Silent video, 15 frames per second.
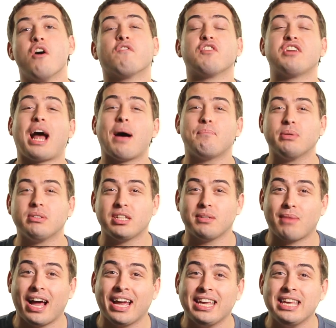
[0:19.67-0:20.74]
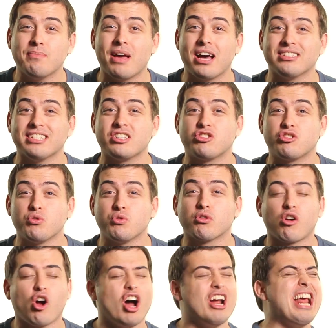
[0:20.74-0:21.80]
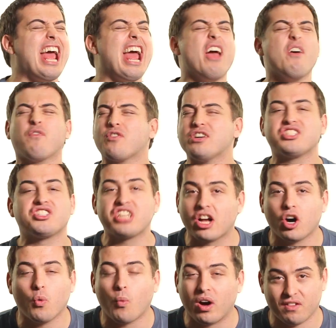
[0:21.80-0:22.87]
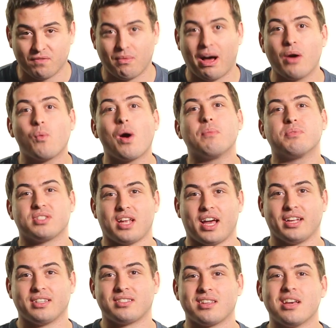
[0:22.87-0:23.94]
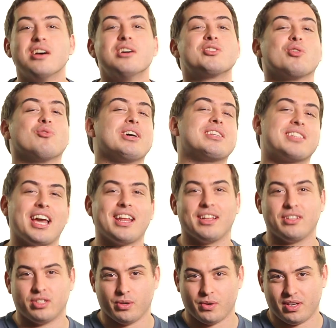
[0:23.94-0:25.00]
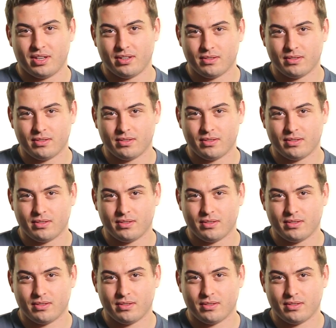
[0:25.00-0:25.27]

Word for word: for not building my email list sooner on every single one of my websites. So let's get into it.